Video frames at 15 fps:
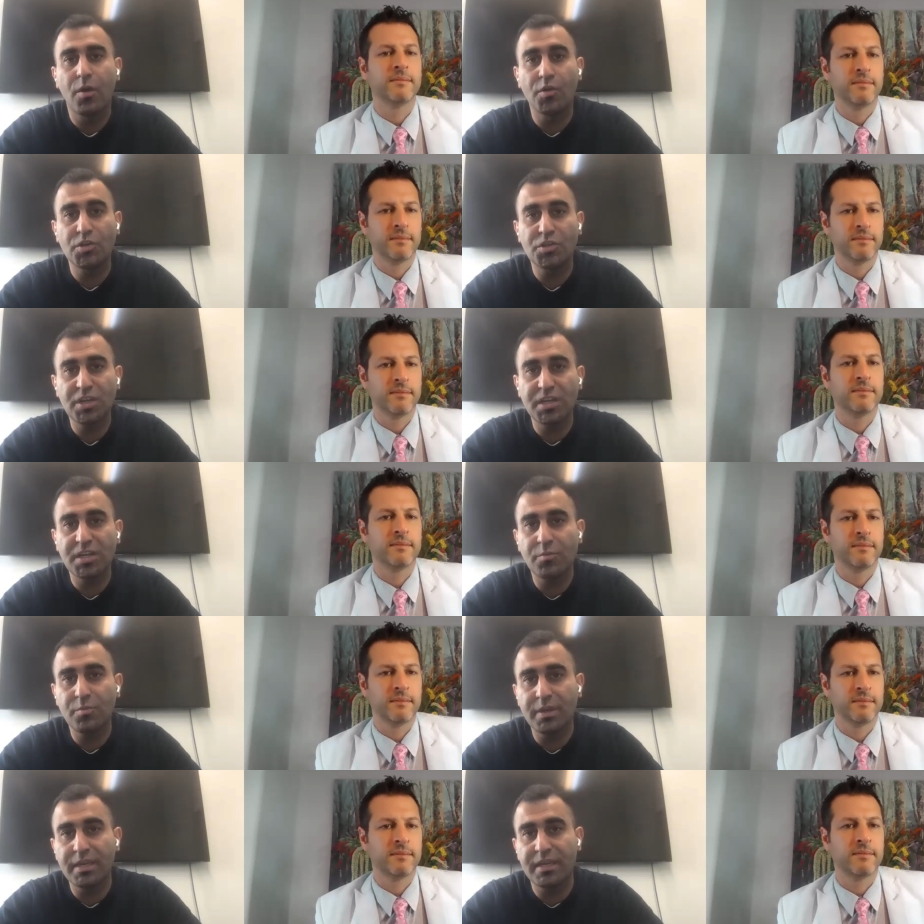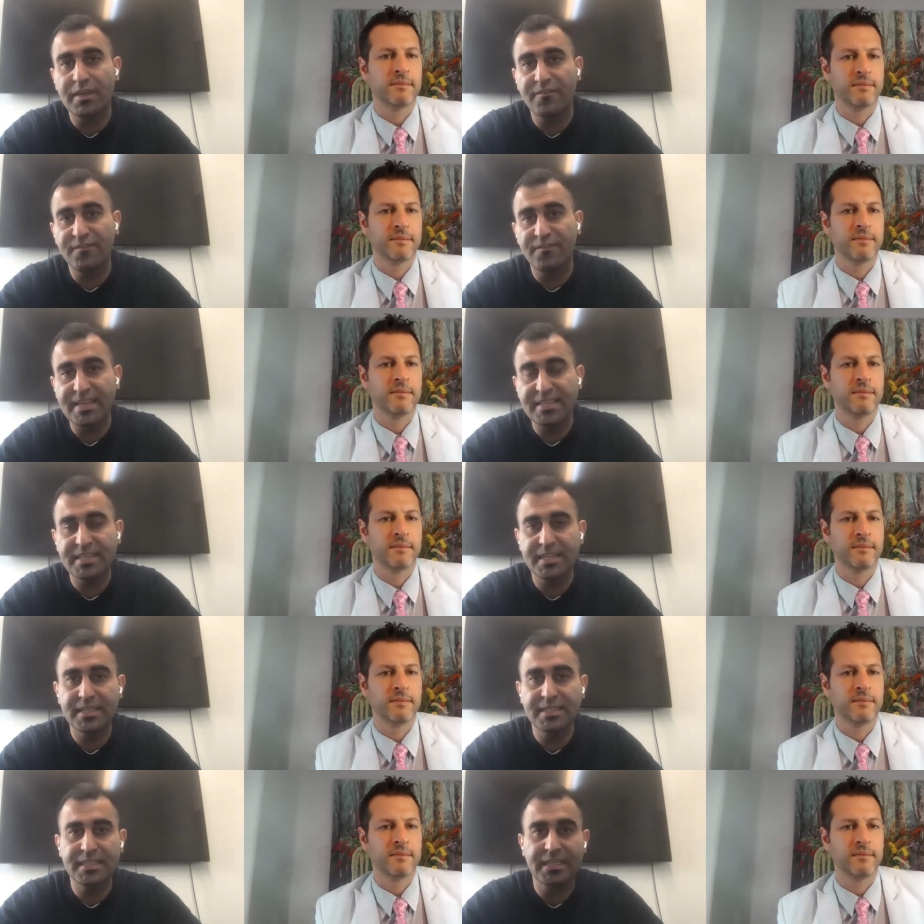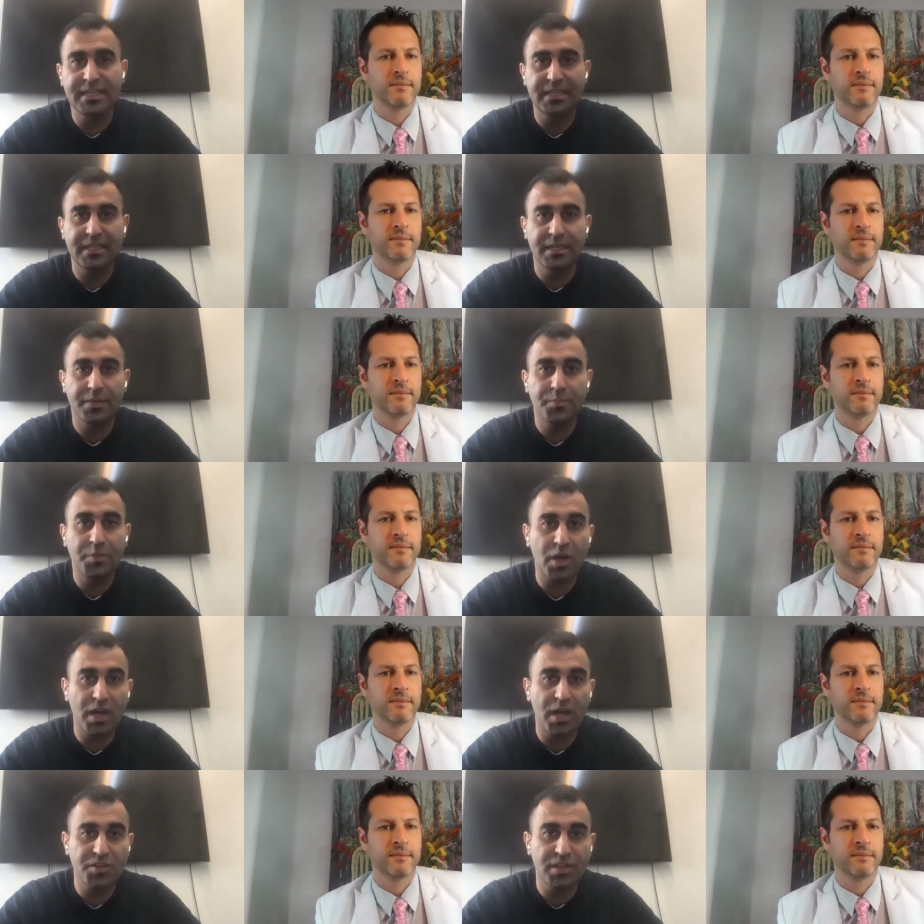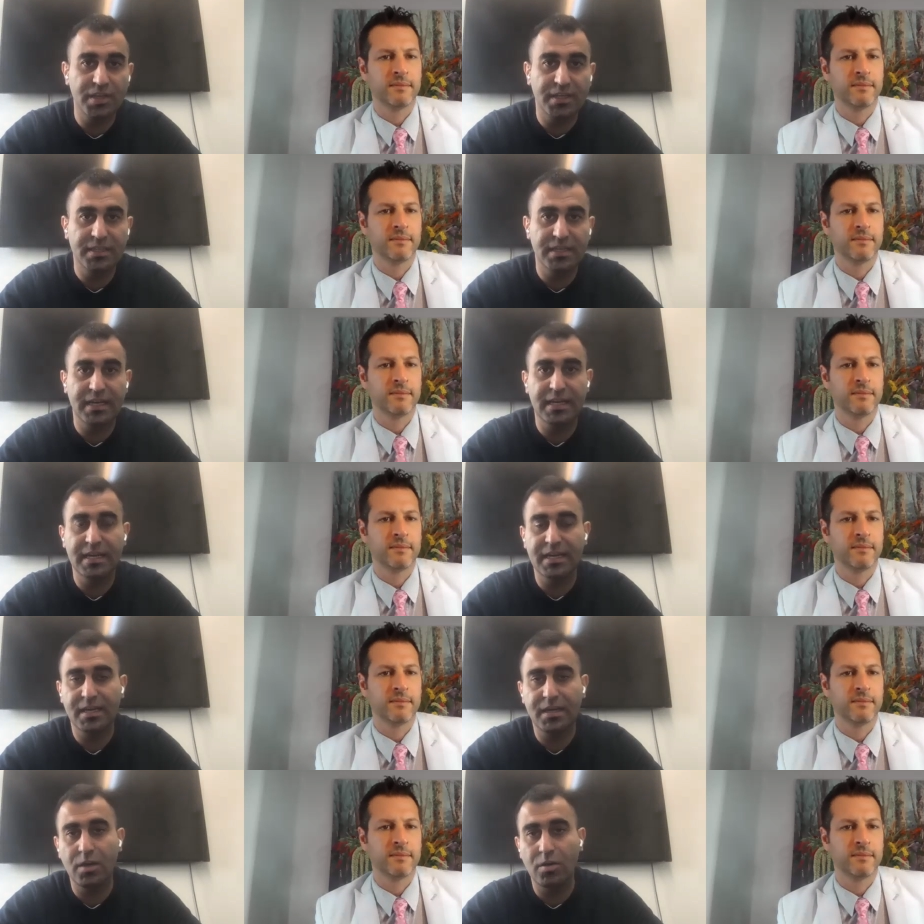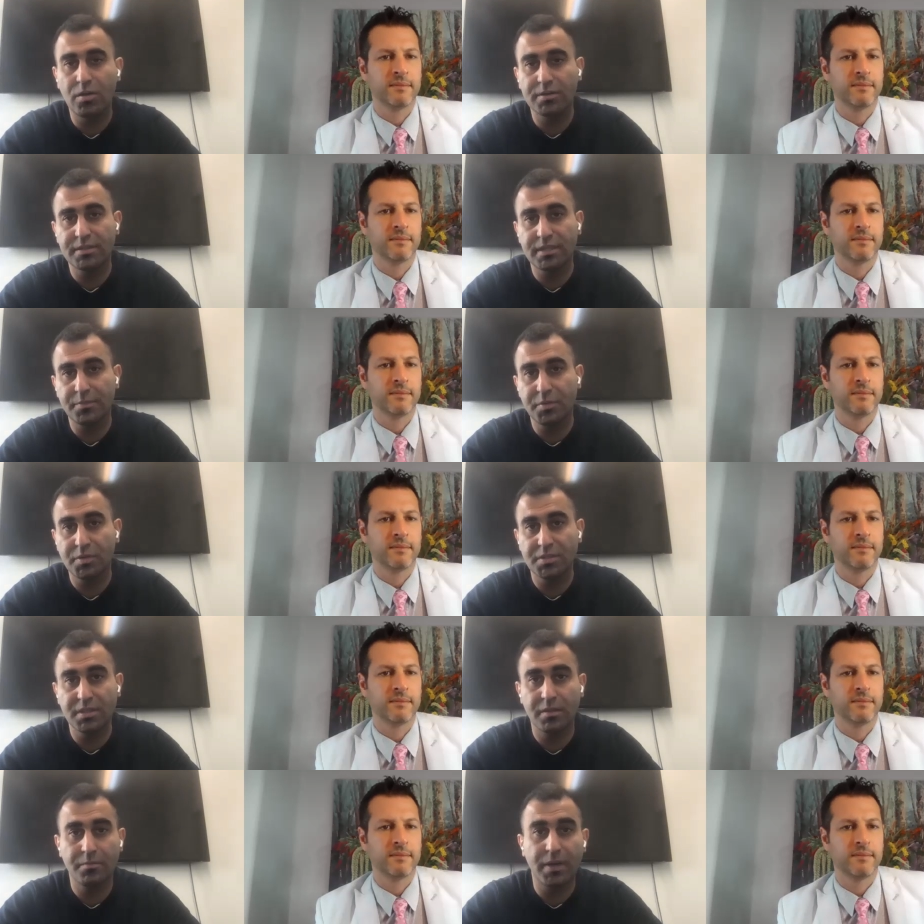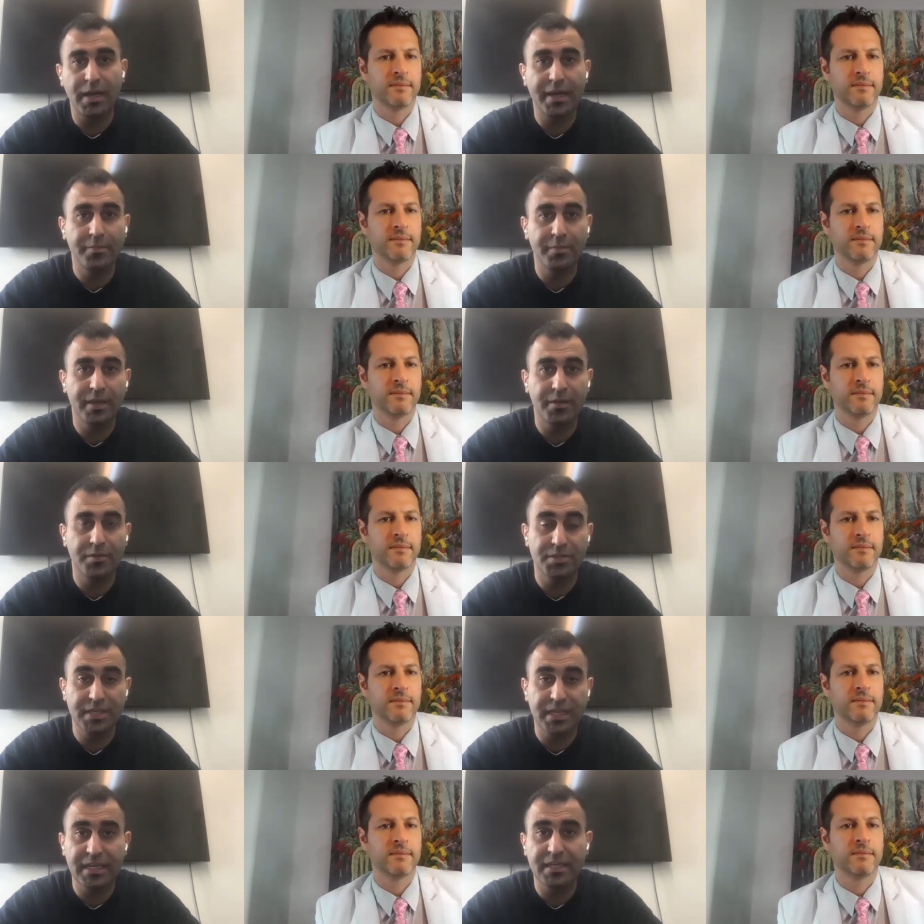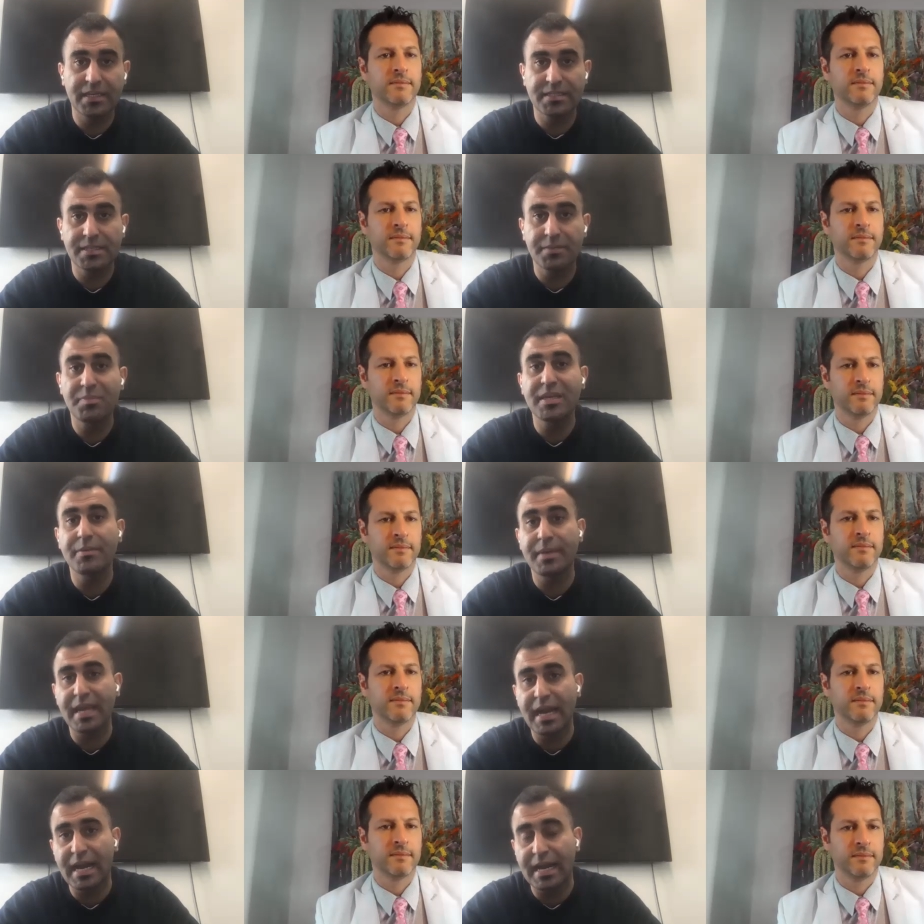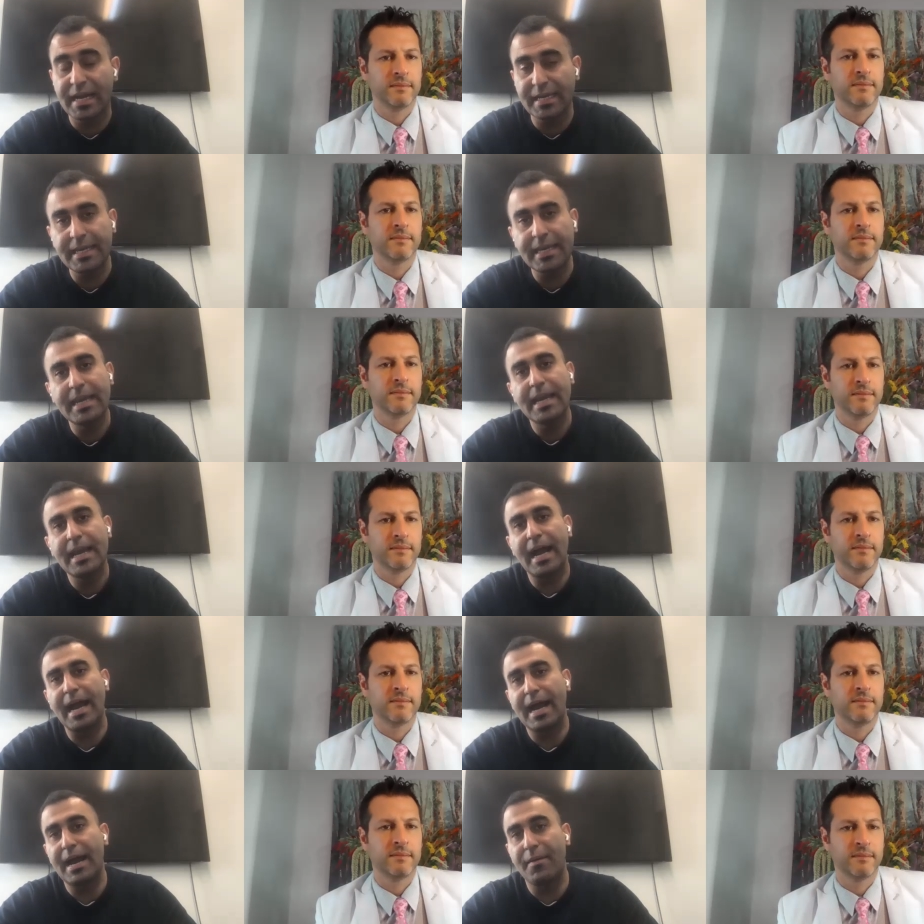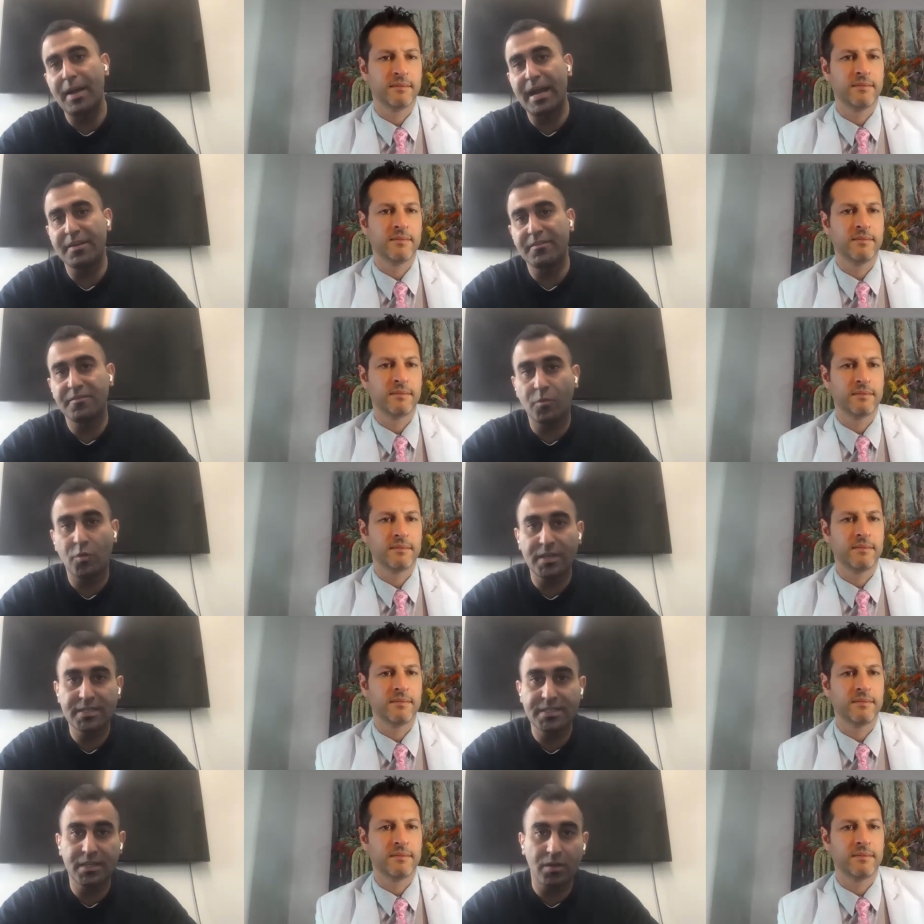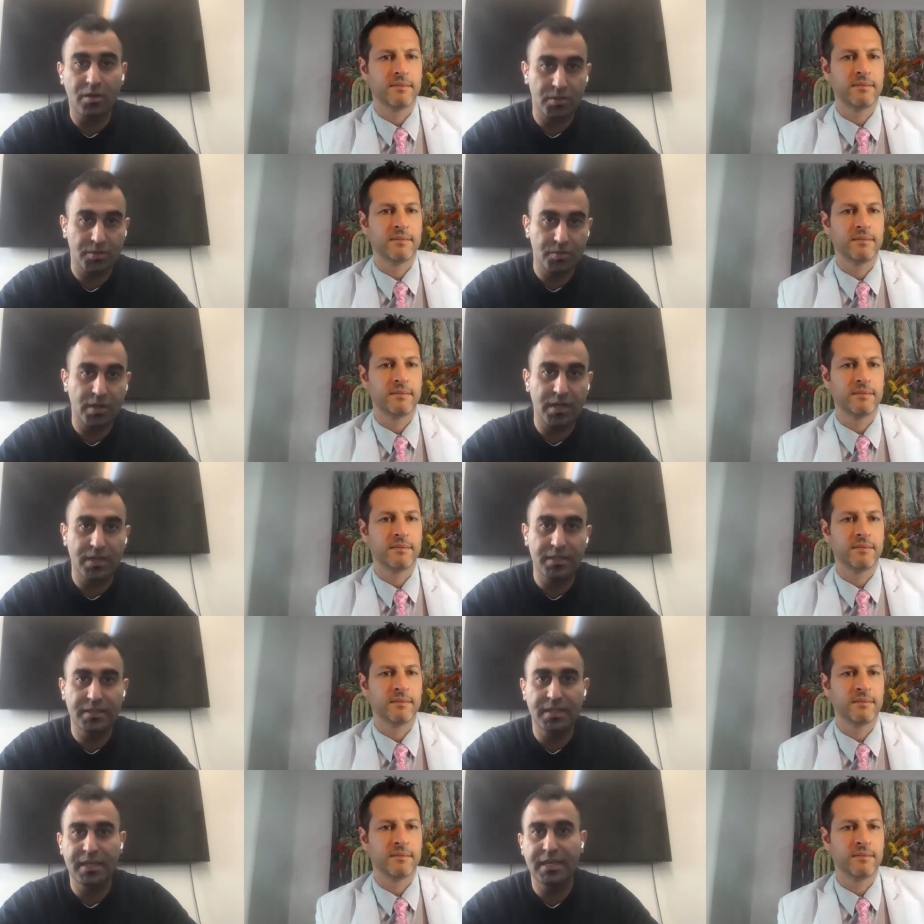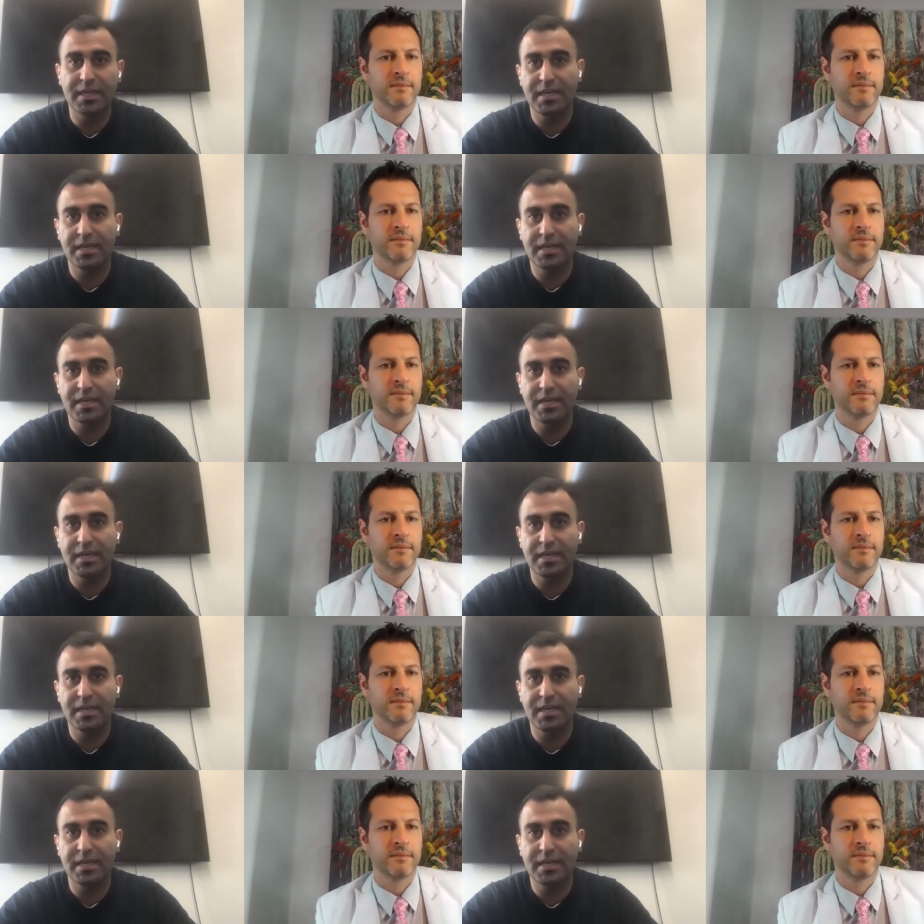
Speaker 1: Originally, we invested it in a project called Personal Biomakers Inc. It's a PBI, and focusing also on